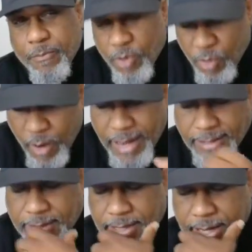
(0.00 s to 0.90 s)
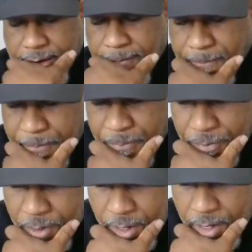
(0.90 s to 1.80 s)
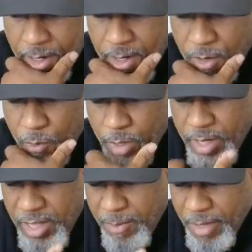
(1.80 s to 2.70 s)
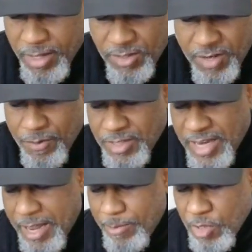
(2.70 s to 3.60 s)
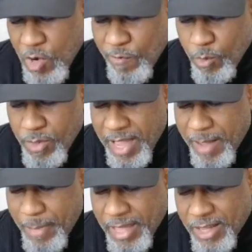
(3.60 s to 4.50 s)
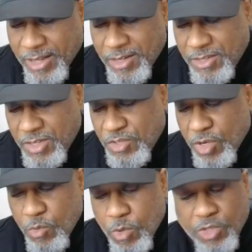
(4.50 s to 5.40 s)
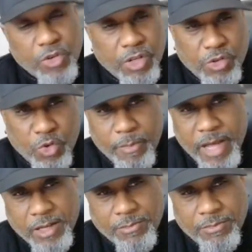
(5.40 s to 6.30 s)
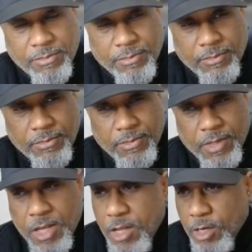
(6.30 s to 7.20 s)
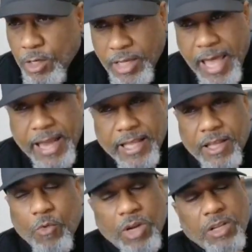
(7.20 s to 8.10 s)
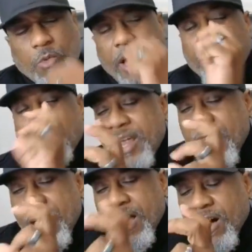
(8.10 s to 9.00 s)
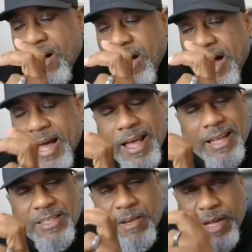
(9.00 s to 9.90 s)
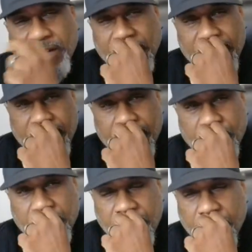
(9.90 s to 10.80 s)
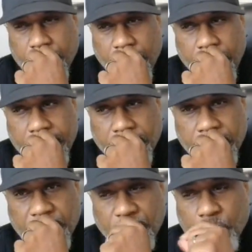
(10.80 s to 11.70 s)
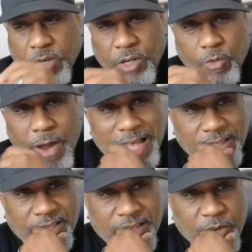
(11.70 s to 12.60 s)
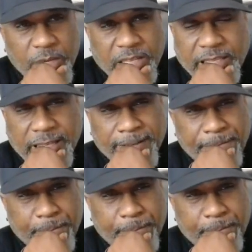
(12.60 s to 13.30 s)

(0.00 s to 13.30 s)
procrastinator. Read email several times over without making a decision on what you're going to do about them. Look at it. One of the ways that I tell my clients to deal with procrastination, when it arises, deal with it then.